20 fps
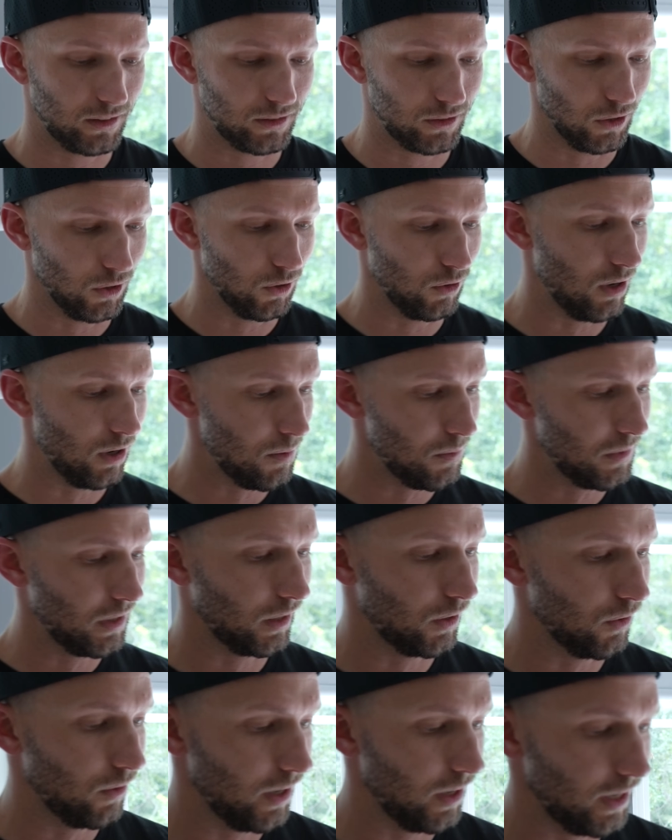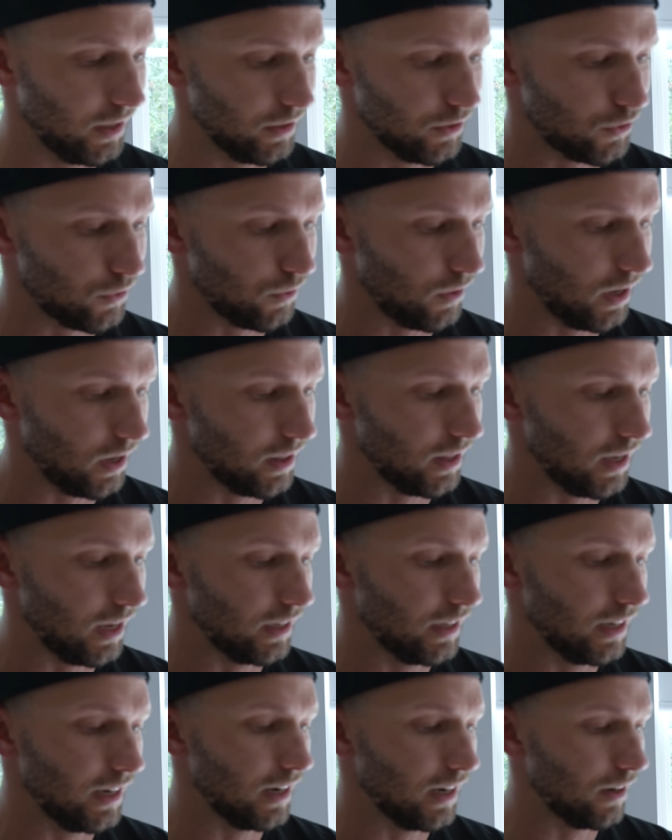So I'm gonna go ahead and try
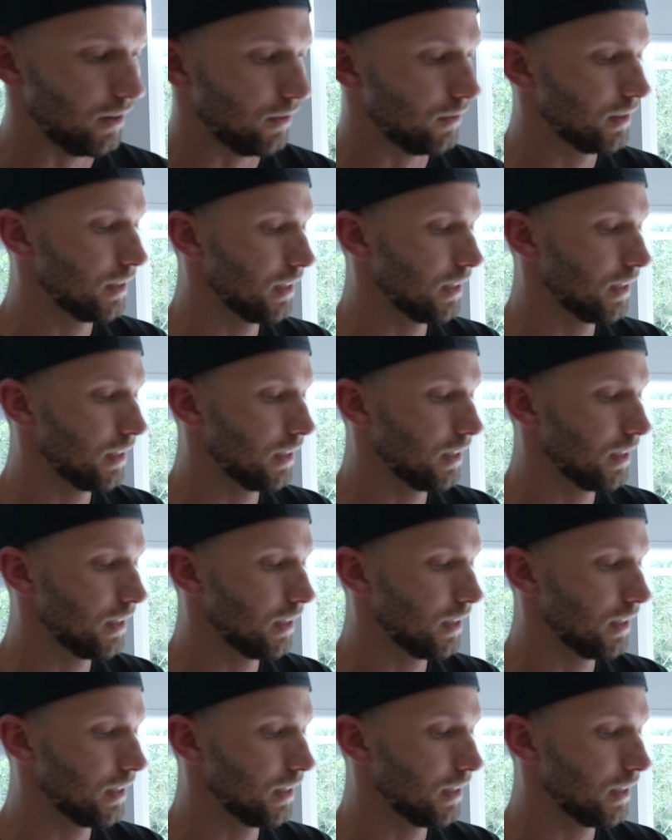that now.